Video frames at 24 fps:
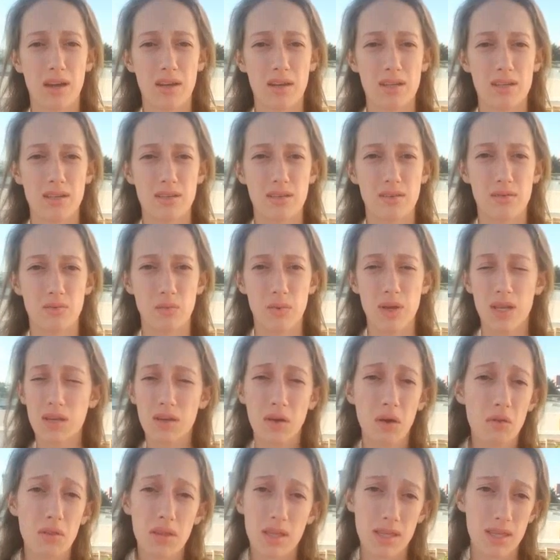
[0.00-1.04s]
And we
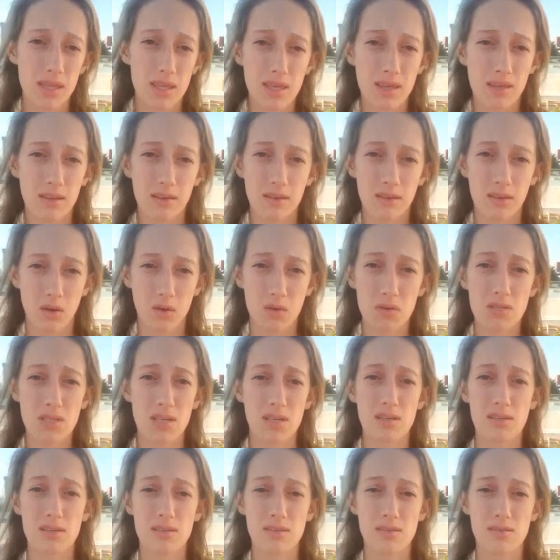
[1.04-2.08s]
know that He knows
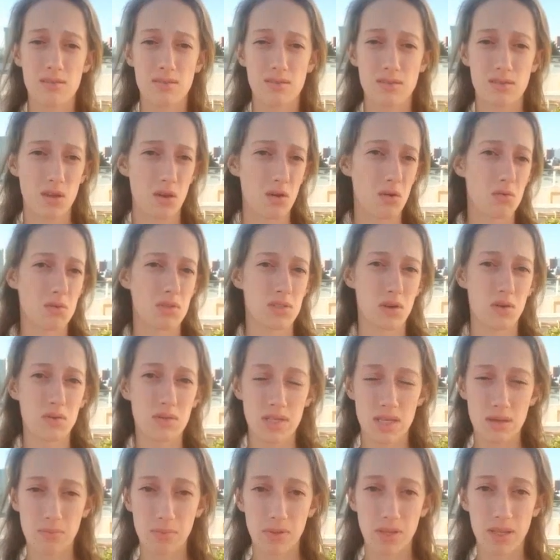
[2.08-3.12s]
us so
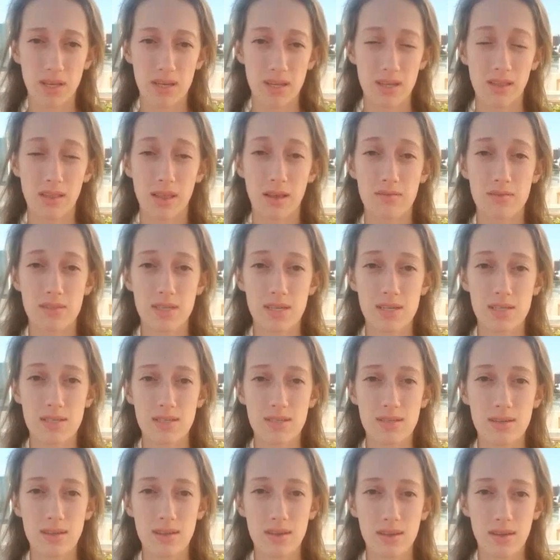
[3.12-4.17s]
deeply, and He loves us,